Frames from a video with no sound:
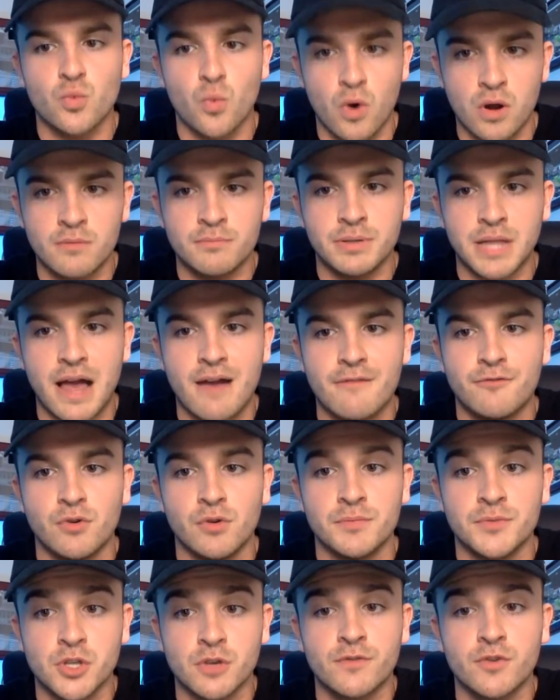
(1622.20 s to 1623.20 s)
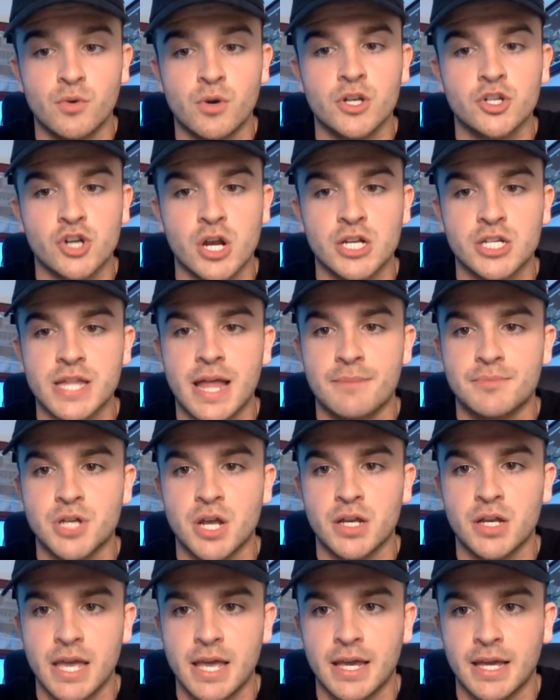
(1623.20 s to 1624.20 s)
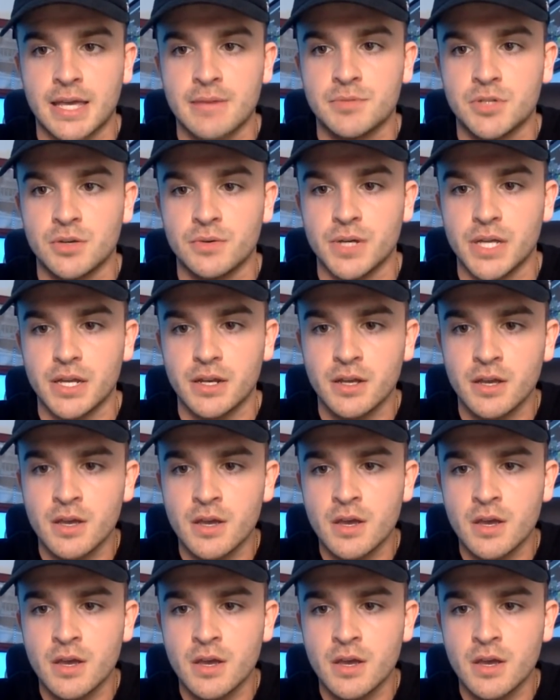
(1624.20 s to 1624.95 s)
one platform. So if you want to try Snapchat, yeah, keep doing it.